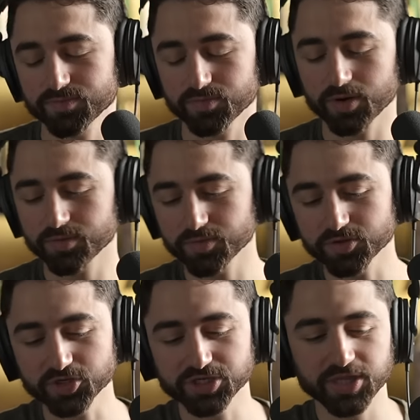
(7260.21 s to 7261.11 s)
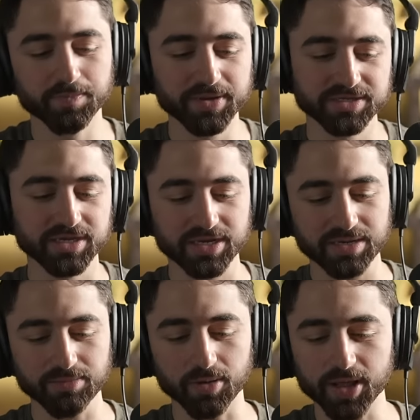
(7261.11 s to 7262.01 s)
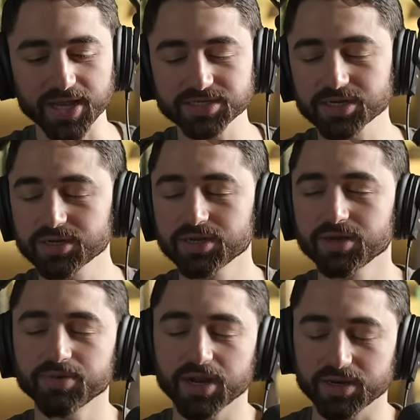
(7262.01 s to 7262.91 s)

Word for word: well, we'll just, they'll basically get an email blast. But